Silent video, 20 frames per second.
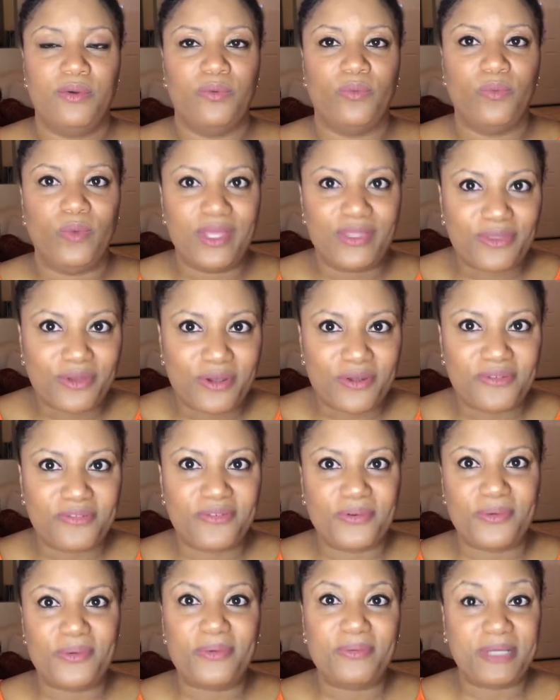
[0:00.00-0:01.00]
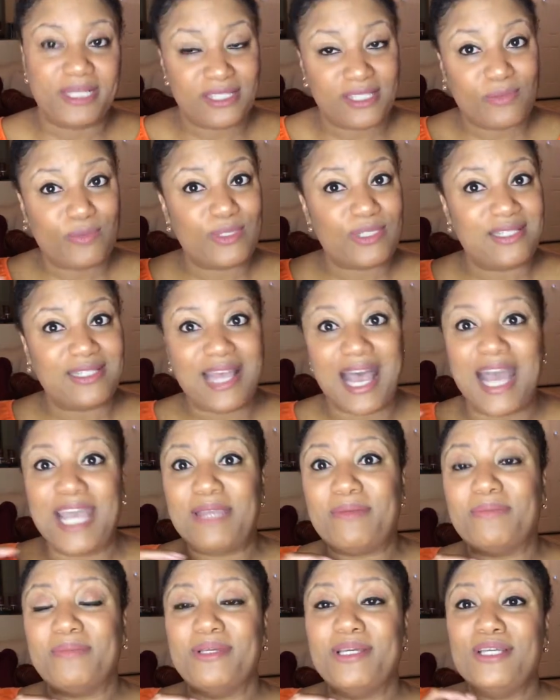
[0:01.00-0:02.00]
with her food because it was
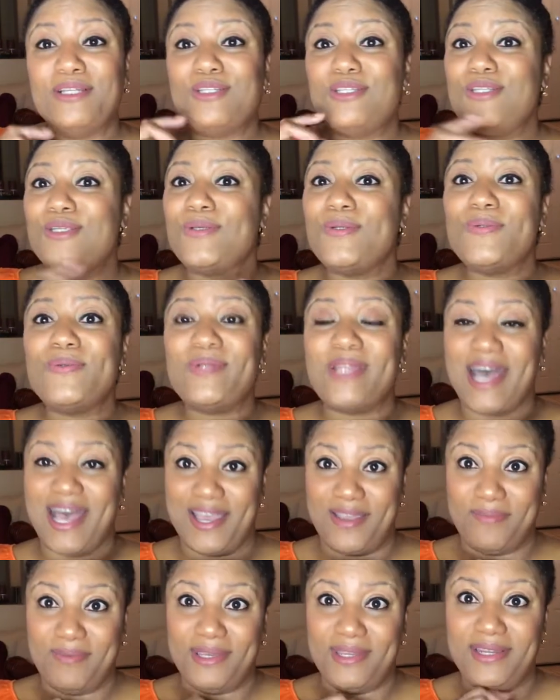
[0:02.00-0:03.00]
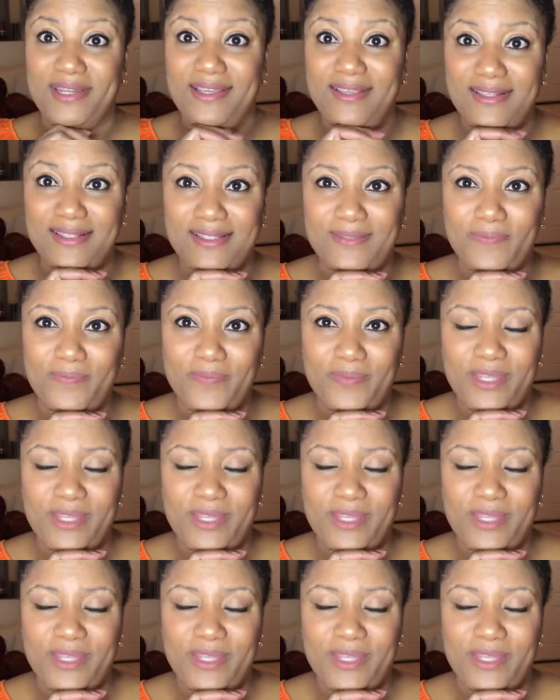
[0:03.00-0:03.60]
type 2 diabetes.